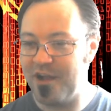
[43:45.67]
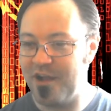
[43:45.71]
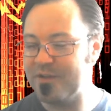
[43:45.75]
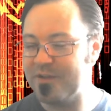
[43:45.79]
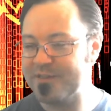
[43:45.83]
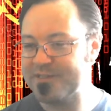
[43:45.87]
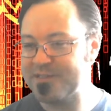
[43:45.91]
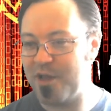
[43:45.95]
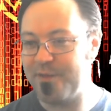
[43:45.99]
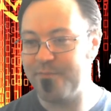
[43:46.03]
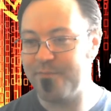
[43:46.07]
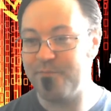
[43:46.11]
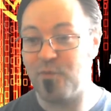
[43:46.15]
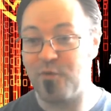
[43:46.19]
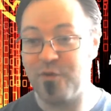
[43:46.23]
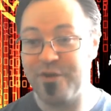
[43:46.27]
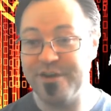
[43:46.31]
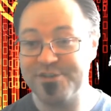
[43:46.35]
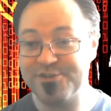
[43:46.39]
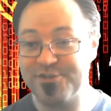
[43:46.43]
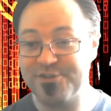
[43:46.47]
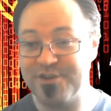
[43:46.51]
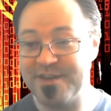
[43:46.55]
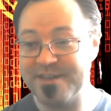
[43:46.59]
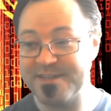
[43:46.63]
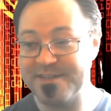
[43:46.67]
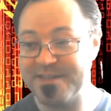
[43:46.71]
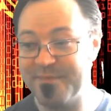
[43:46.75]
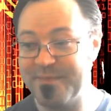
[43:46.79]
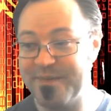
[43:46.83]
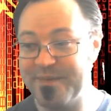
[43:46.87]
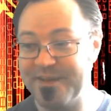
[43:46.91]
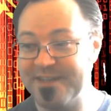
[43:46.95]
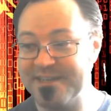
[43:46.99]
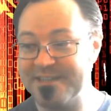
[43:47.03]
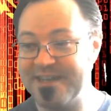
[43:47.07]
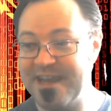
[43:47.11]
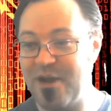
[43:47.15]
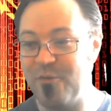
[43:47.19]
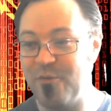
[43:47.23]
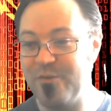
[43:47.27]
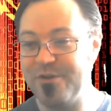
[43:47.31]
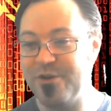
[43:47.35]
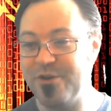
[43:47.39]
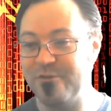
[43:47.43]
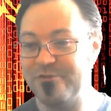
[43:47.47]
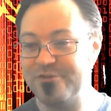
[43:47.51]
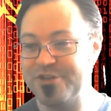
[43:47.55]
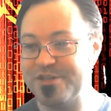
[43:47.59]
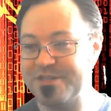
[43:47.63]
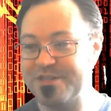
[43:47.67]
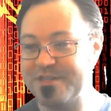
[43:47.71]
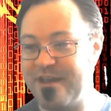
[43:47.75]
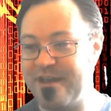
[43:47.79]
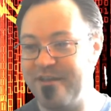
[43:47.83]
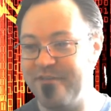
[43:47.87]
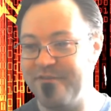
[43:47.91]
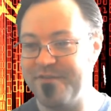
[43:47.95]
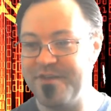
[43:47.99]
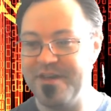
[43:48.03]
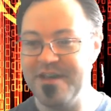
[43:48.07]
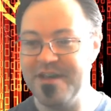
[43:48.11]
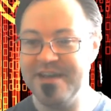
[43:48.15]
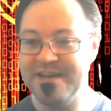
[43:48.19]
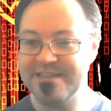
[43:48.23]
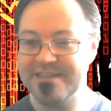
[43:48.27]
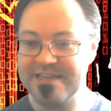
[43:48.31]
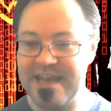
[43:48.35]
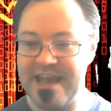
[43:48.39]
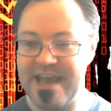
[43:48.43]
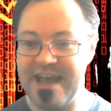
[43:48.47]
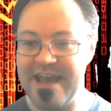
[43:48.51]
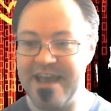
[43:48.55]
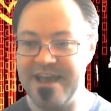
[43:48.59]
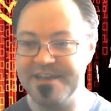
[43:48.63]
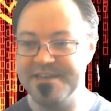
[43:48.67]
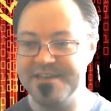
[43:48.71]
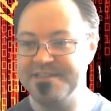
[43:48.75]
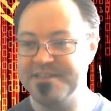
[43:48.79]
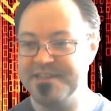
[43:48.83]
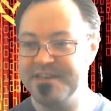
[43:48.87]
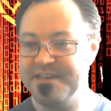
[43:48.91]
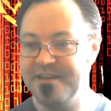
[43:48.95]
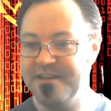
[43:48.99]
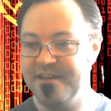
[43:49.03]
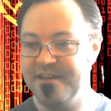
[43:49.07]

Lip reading: Well, it's gotten more interesting because now we don't just have tags